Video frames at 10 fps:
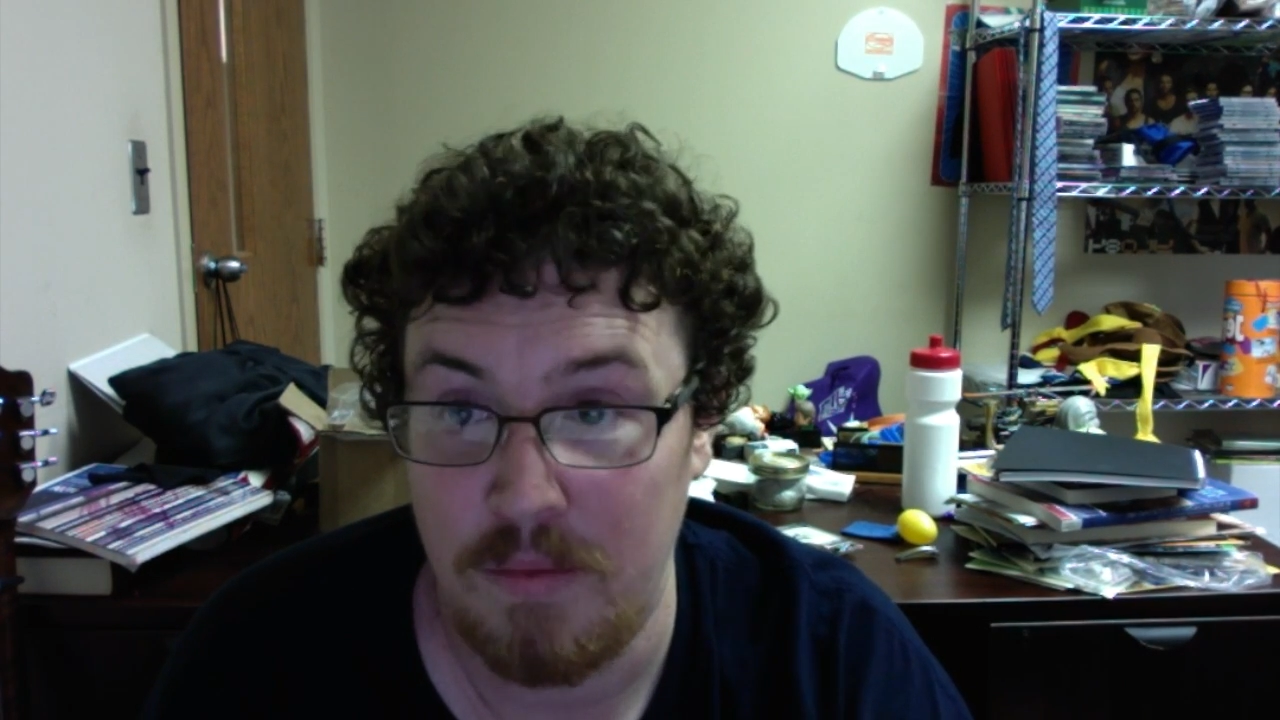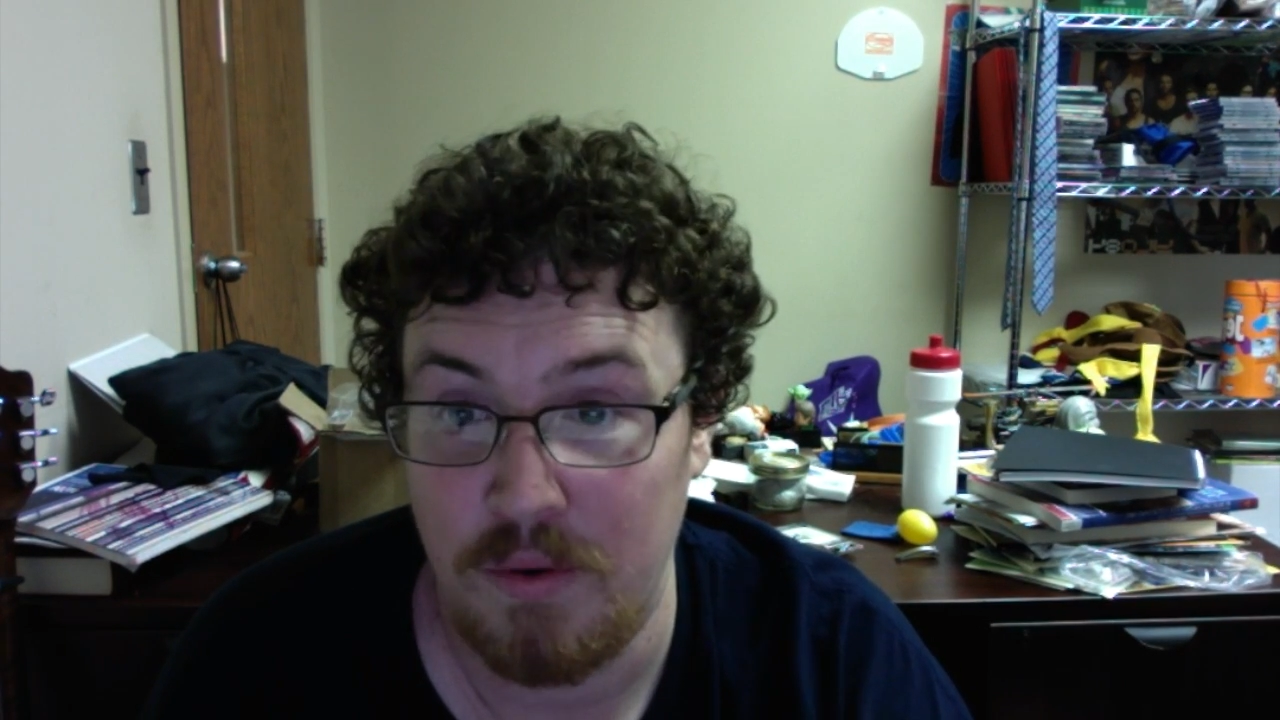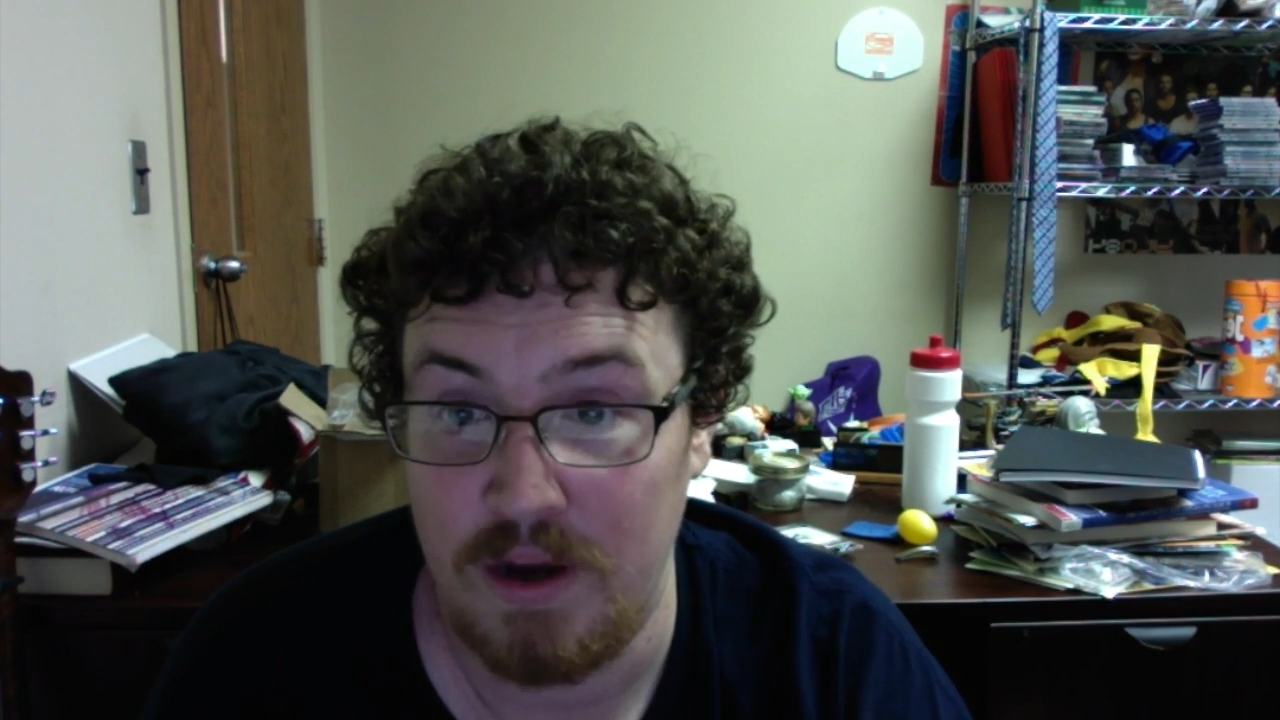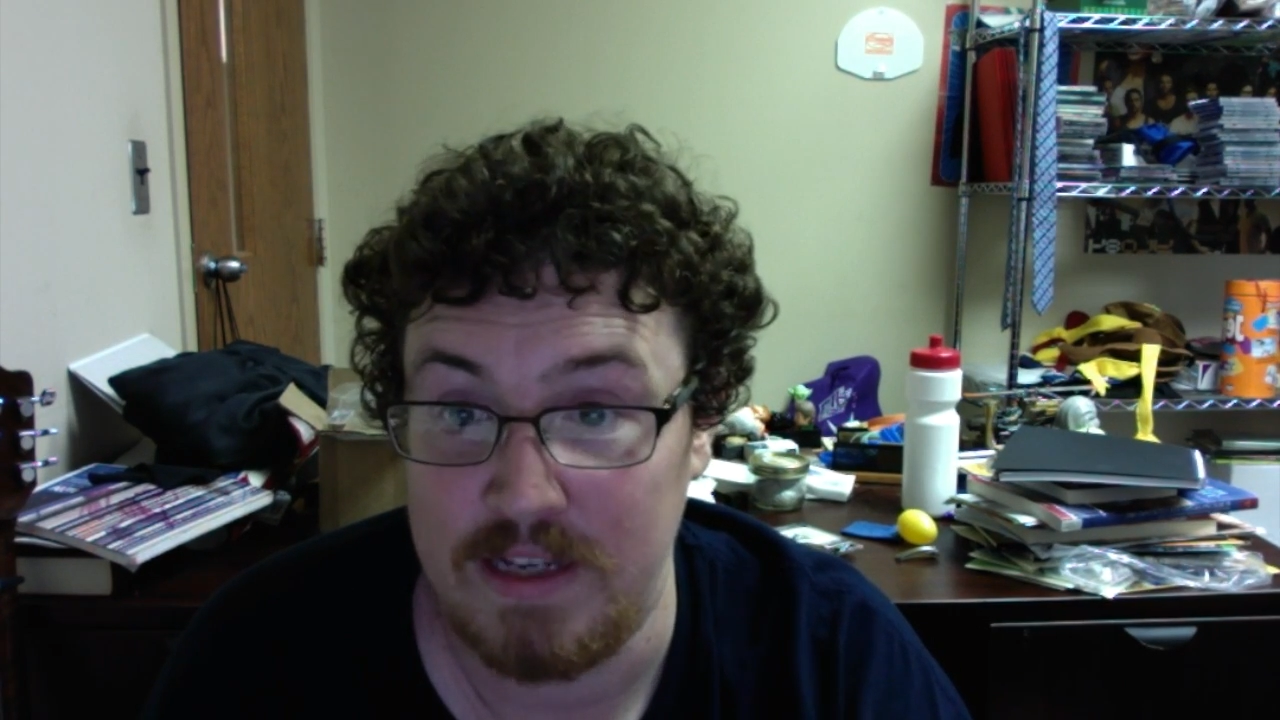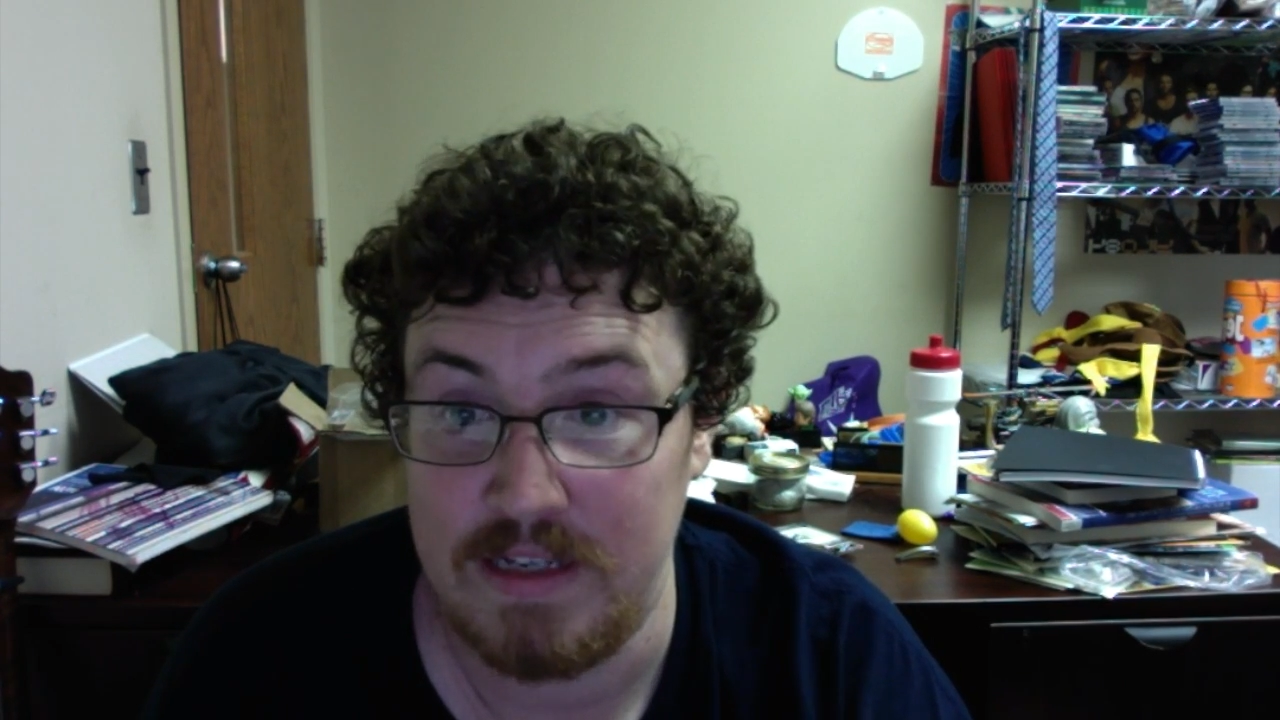
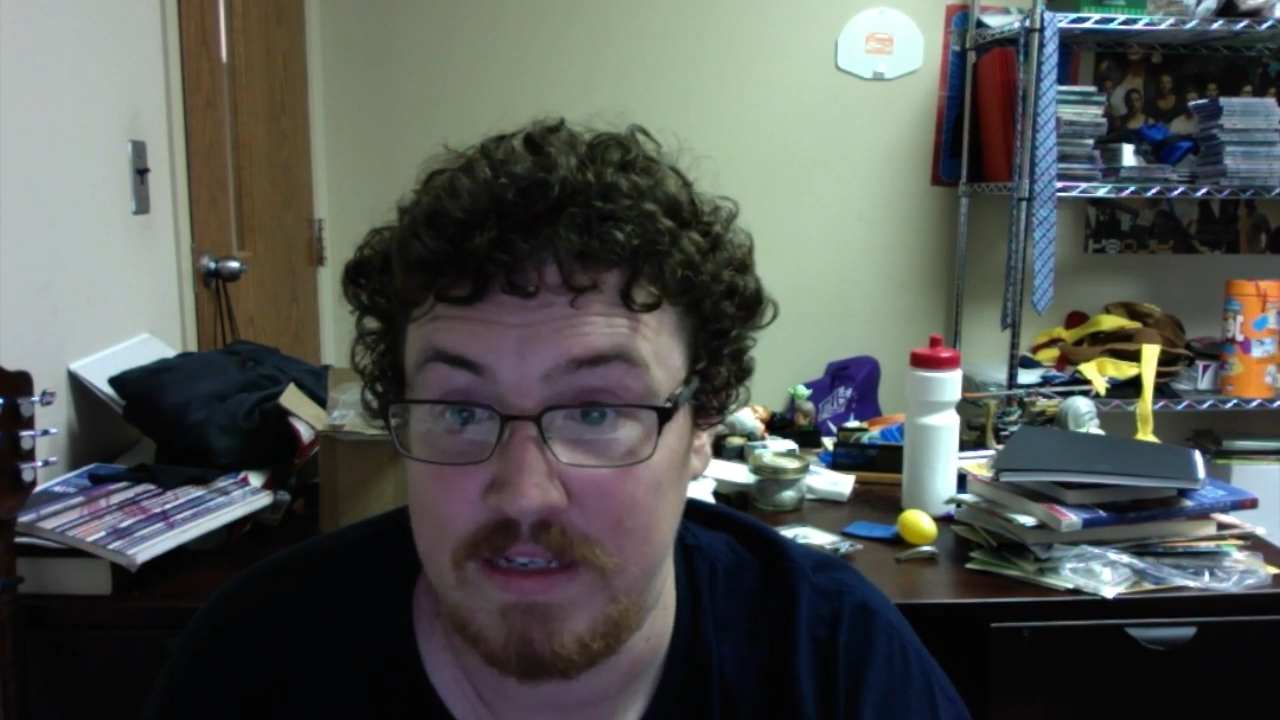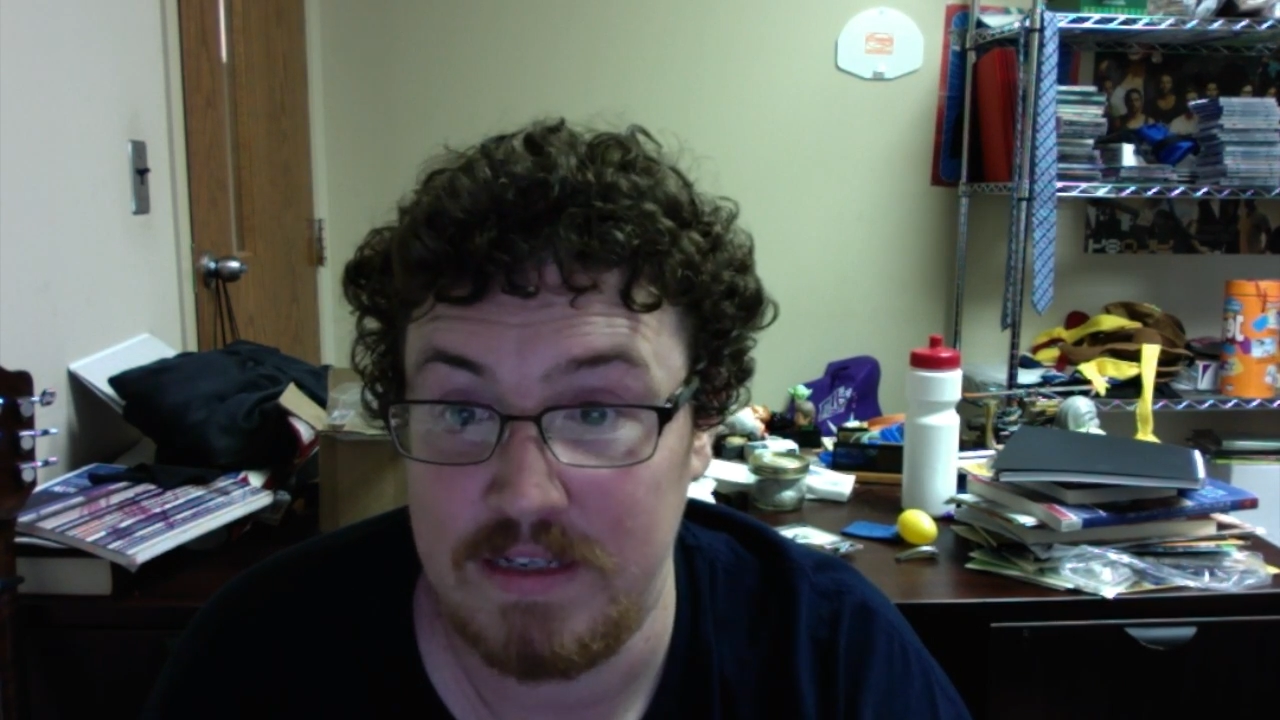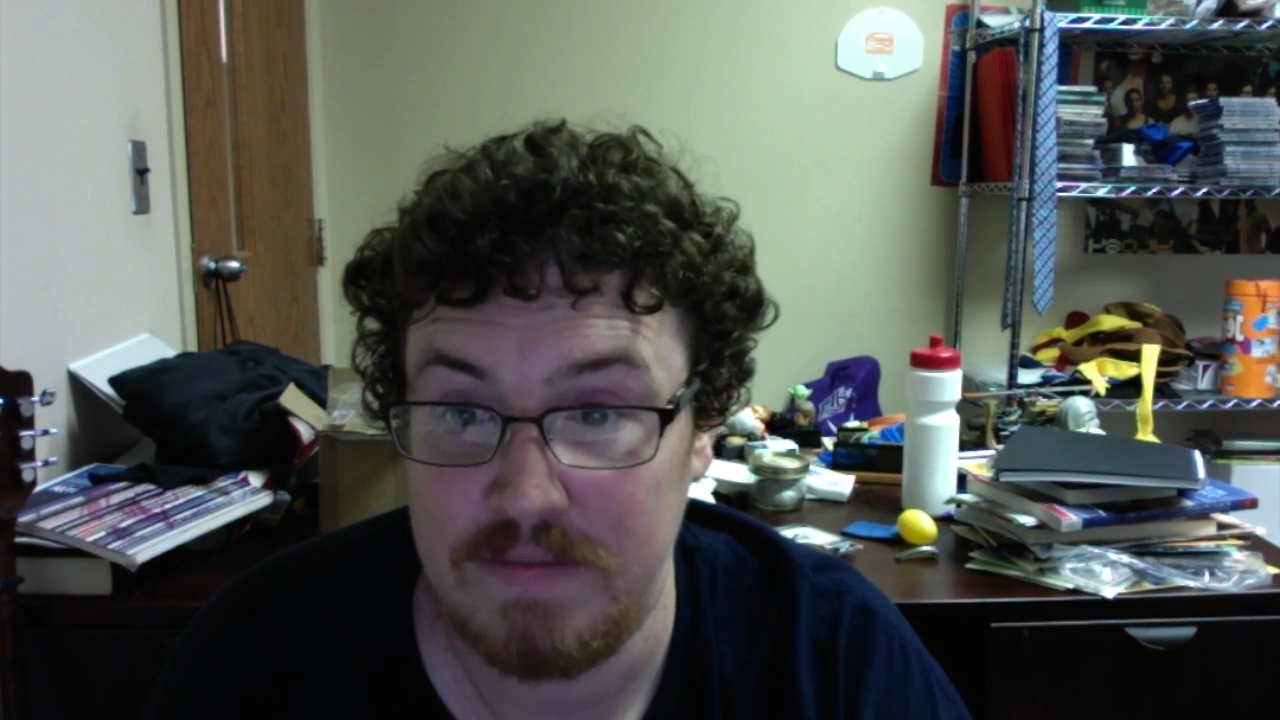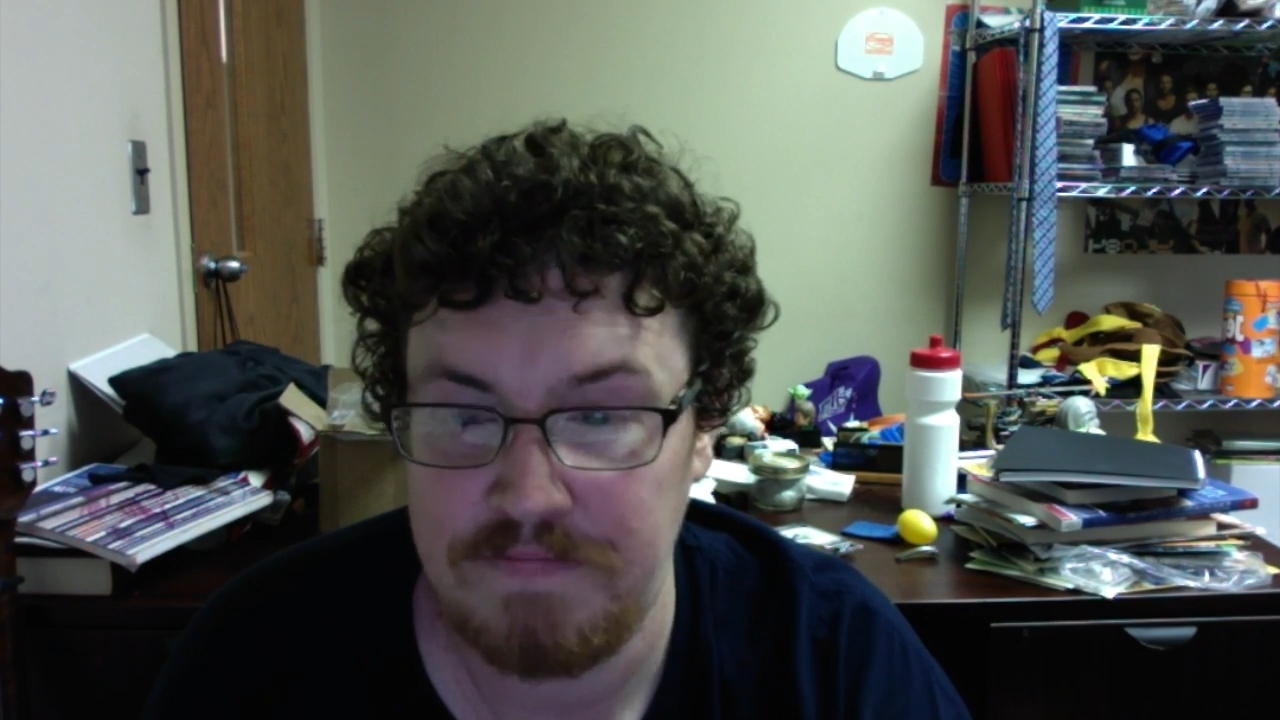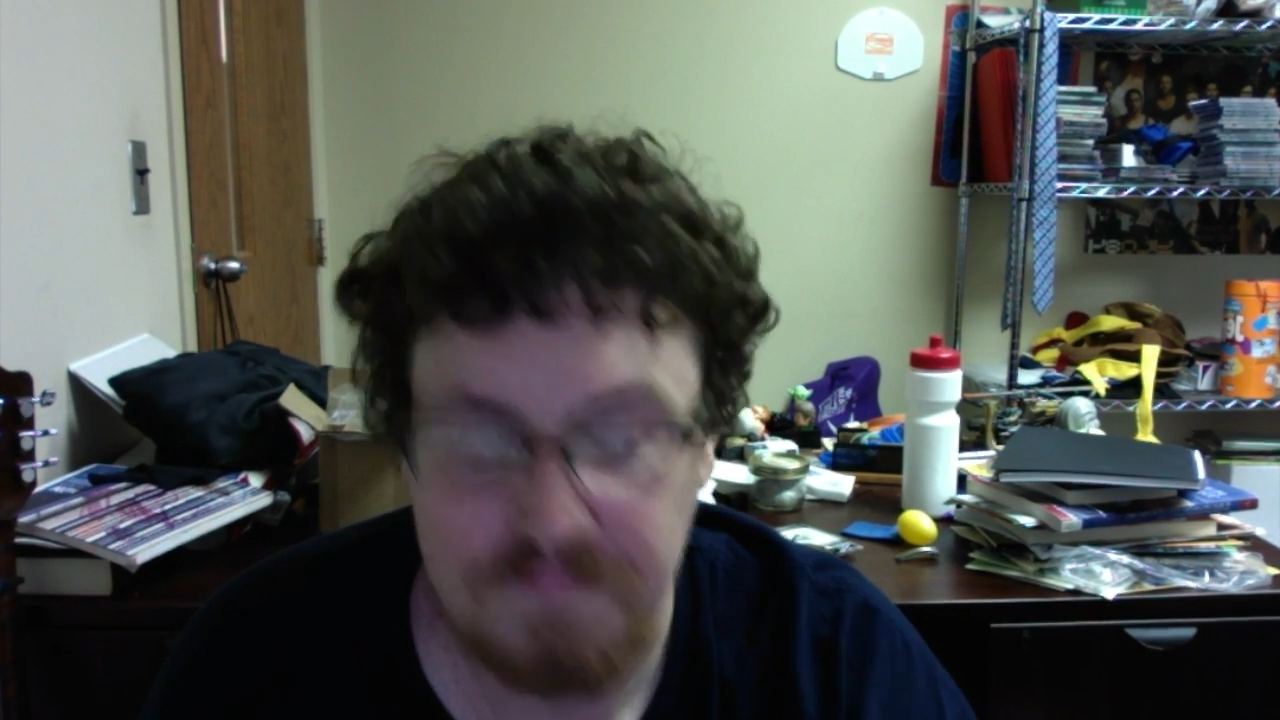presence.